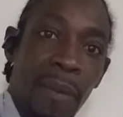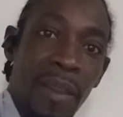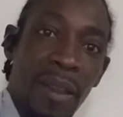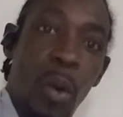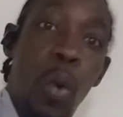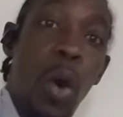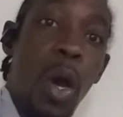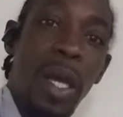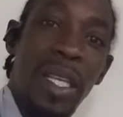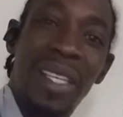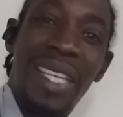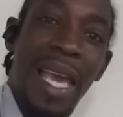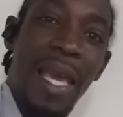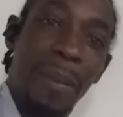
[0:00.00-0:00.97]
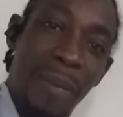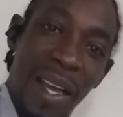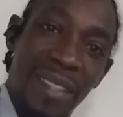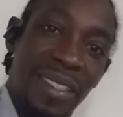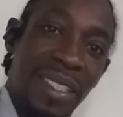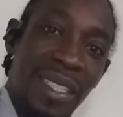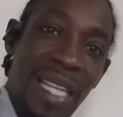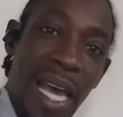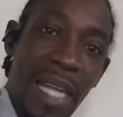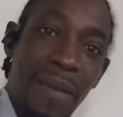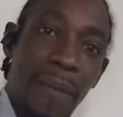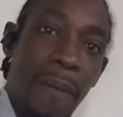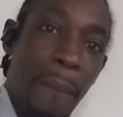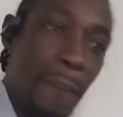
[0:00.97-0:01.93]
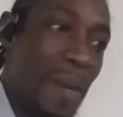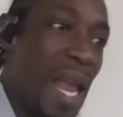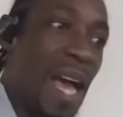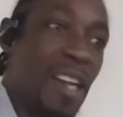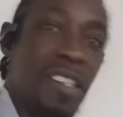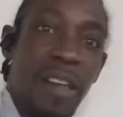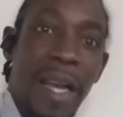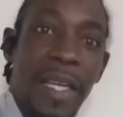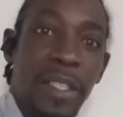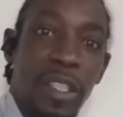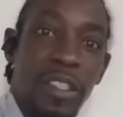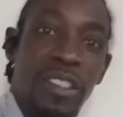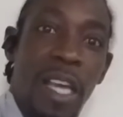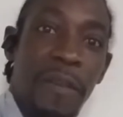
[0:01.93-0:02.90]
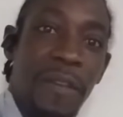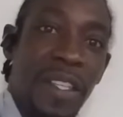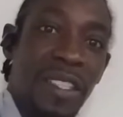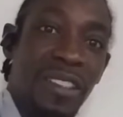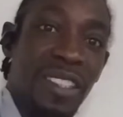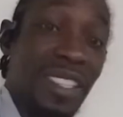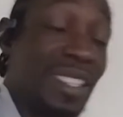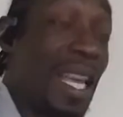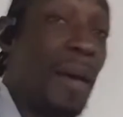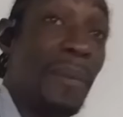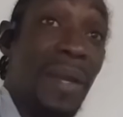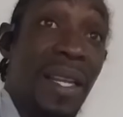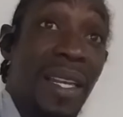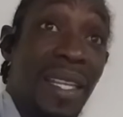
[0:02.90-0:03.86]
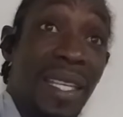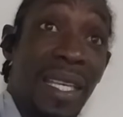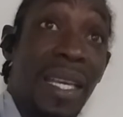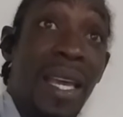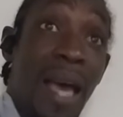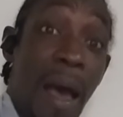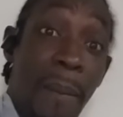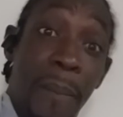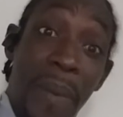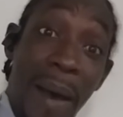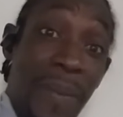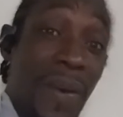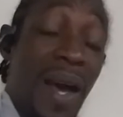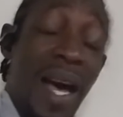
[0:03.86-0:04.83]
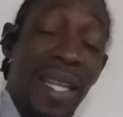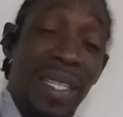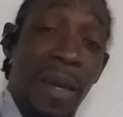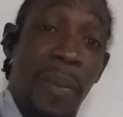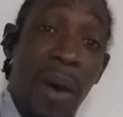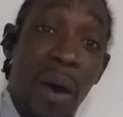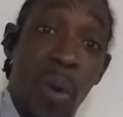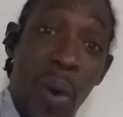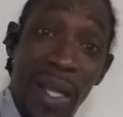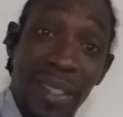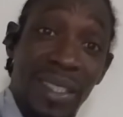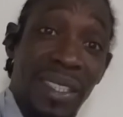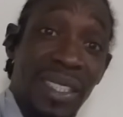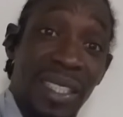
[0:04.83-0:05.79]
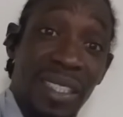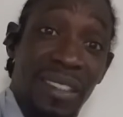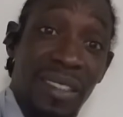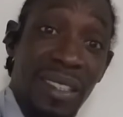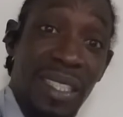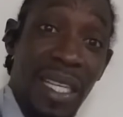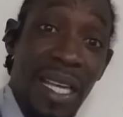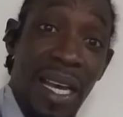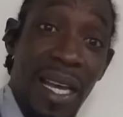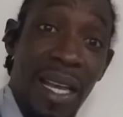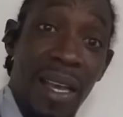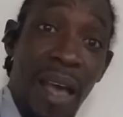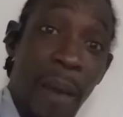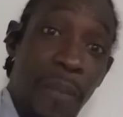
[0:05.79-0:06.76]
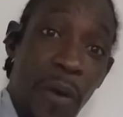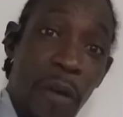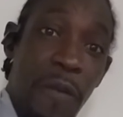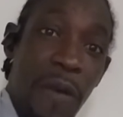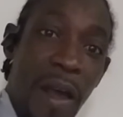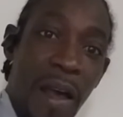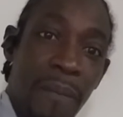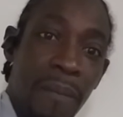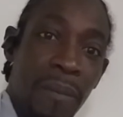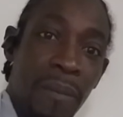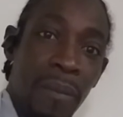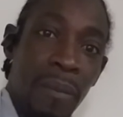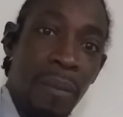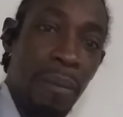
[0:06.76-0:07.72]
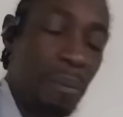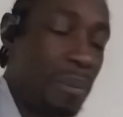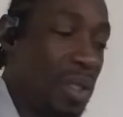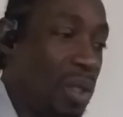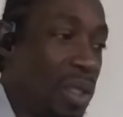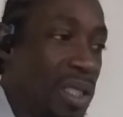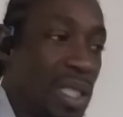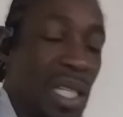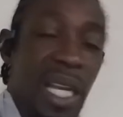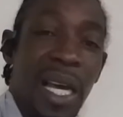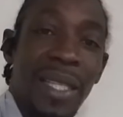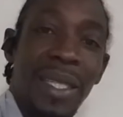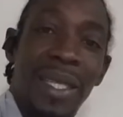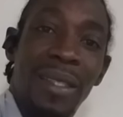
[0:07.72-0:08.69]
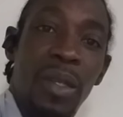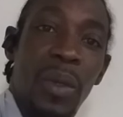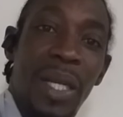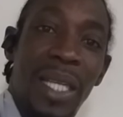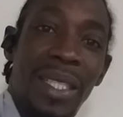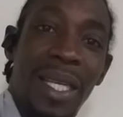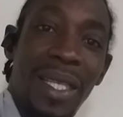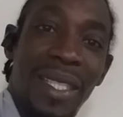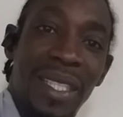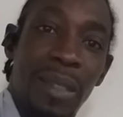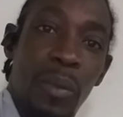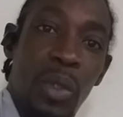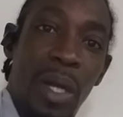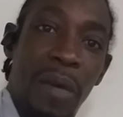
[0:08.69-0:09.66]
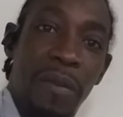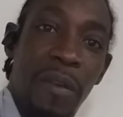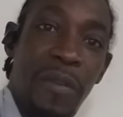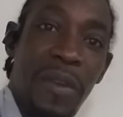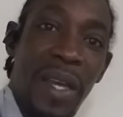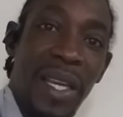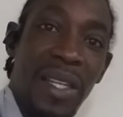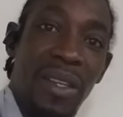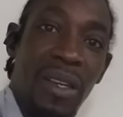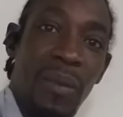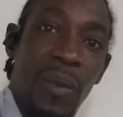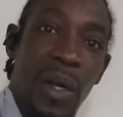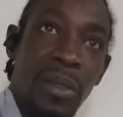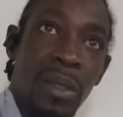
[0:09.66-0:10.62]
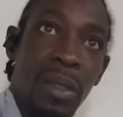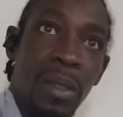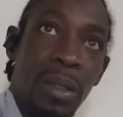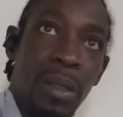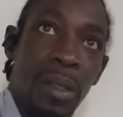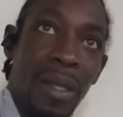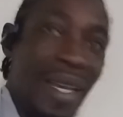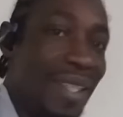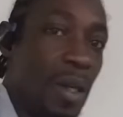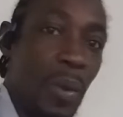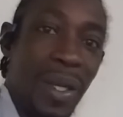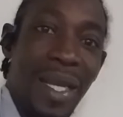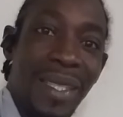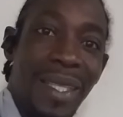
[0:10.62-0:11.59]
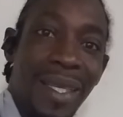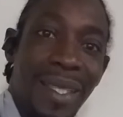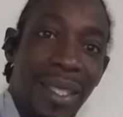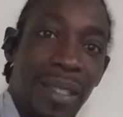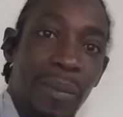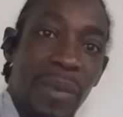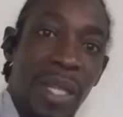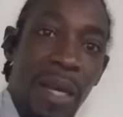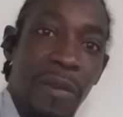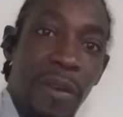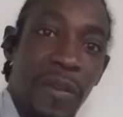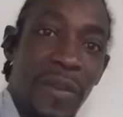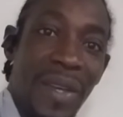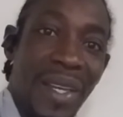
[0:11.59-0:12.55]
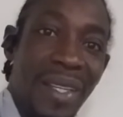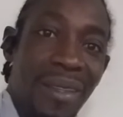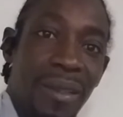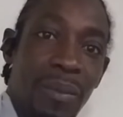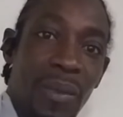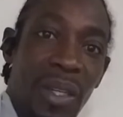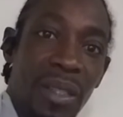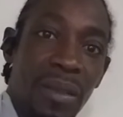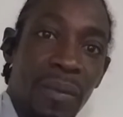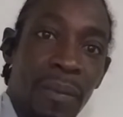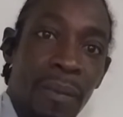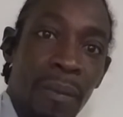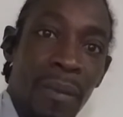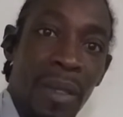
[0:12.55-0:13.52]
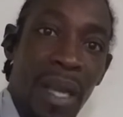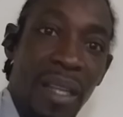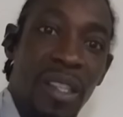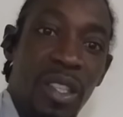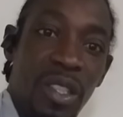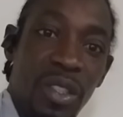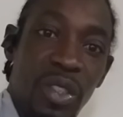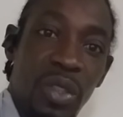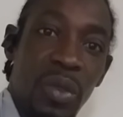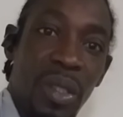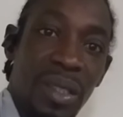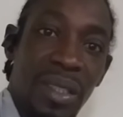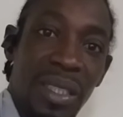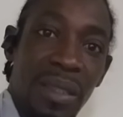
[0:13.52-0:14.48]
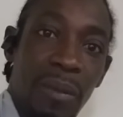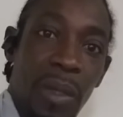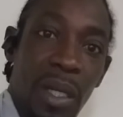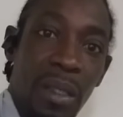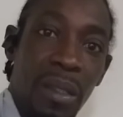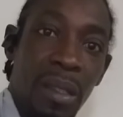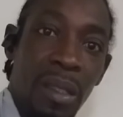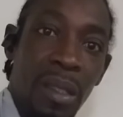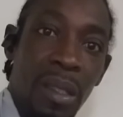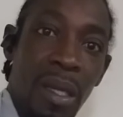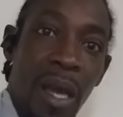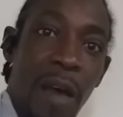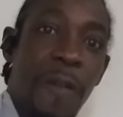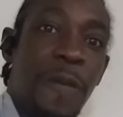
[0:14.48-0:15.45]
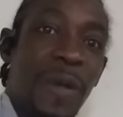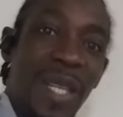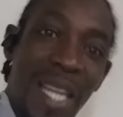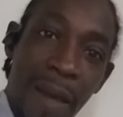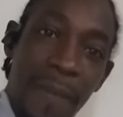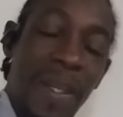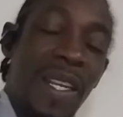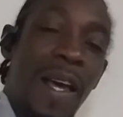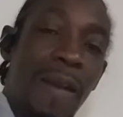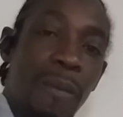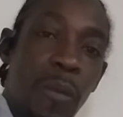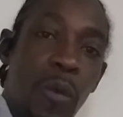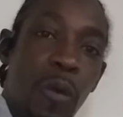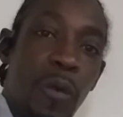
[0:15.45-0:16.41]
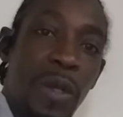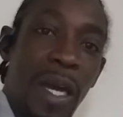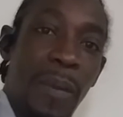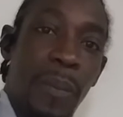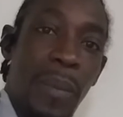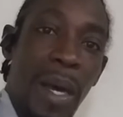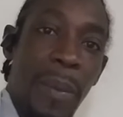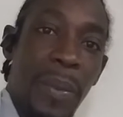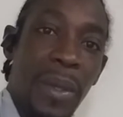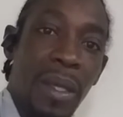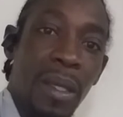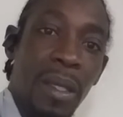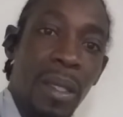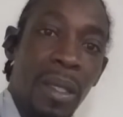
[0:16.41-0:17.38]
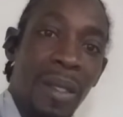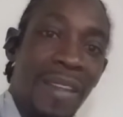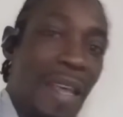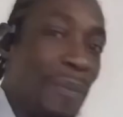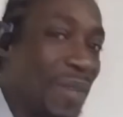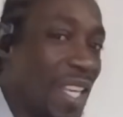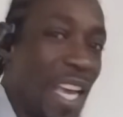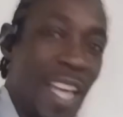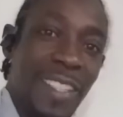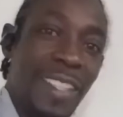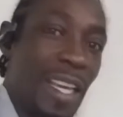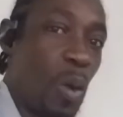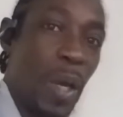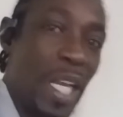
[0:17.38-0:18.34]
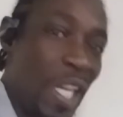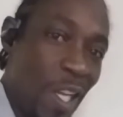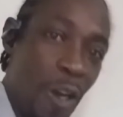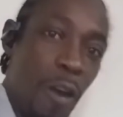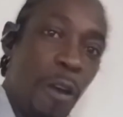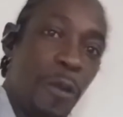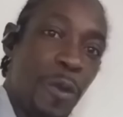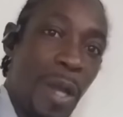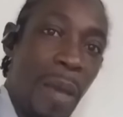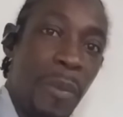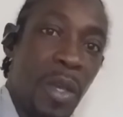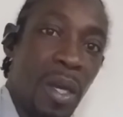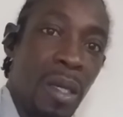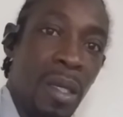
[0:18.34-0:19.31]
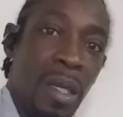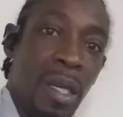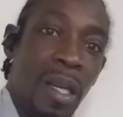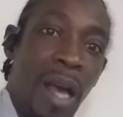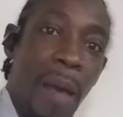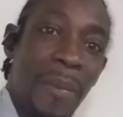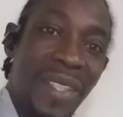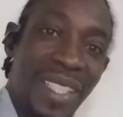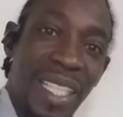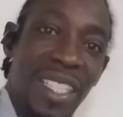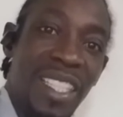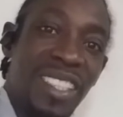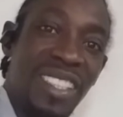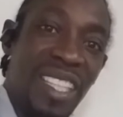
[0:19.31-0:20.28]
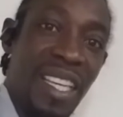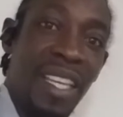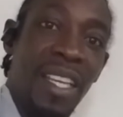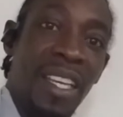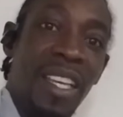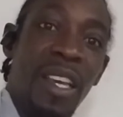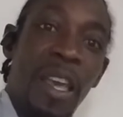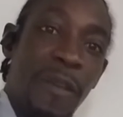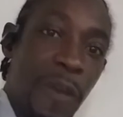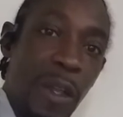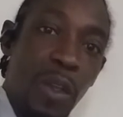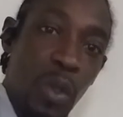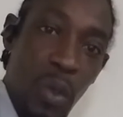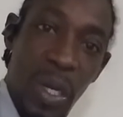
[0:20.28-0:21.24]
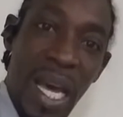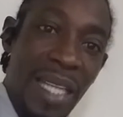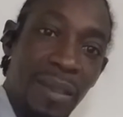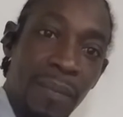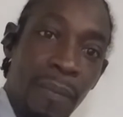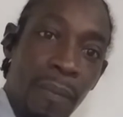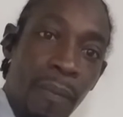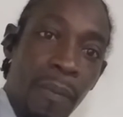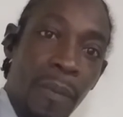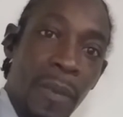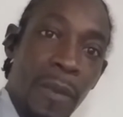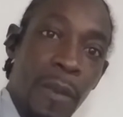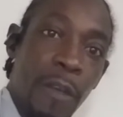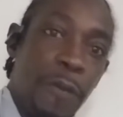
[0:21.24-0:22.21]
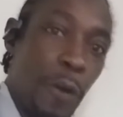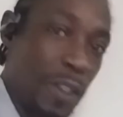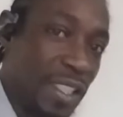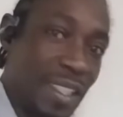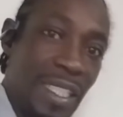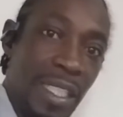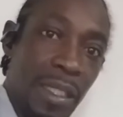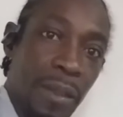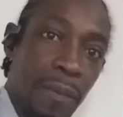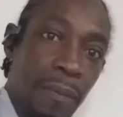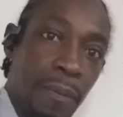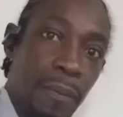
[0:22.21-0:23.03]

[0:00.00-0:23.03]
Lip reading: The world, you can imagine that Blak Ryno, Jahvinci, Lee, and Popcaan they on one stage together, I perform. Blood clot, anywhere that I keep me that for fly down, man. Anywhere that I keep me that for fly down, man. I don't know, joke thing, man. A phenomenal move that papi. Them can't take away nothing from you. Because I tell you, say, if you do that, first thing,